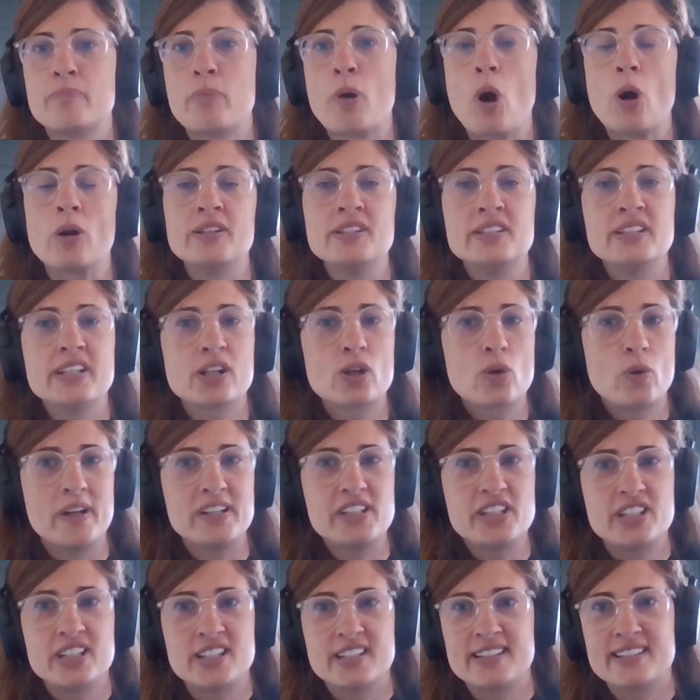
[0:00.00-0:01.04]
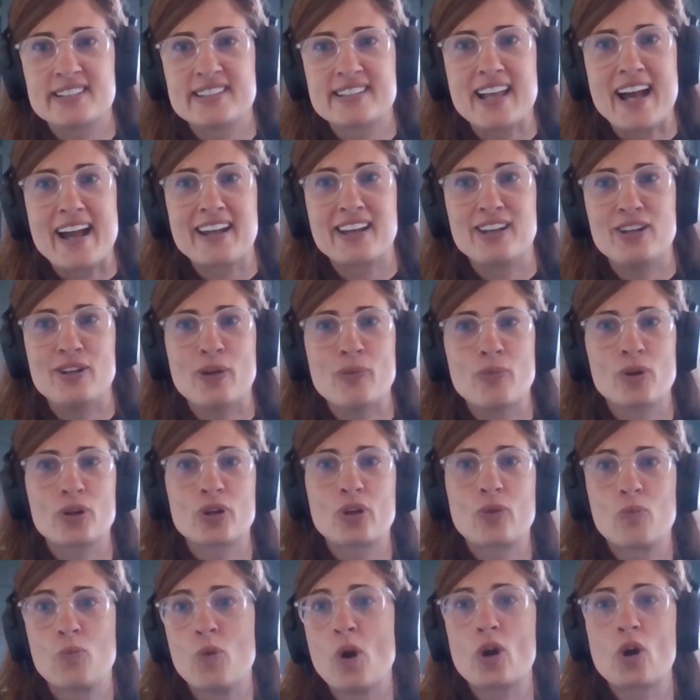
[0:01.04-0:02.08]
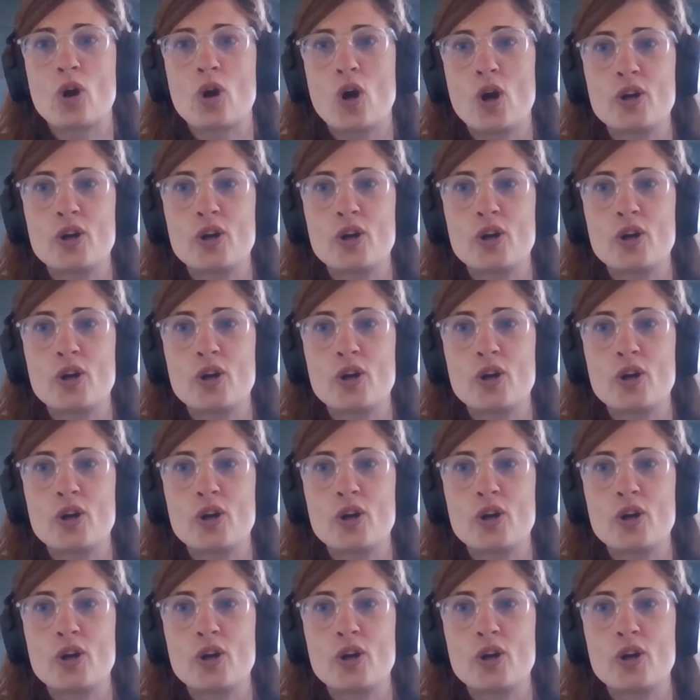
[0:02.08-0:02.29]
ponder questions like, you know, what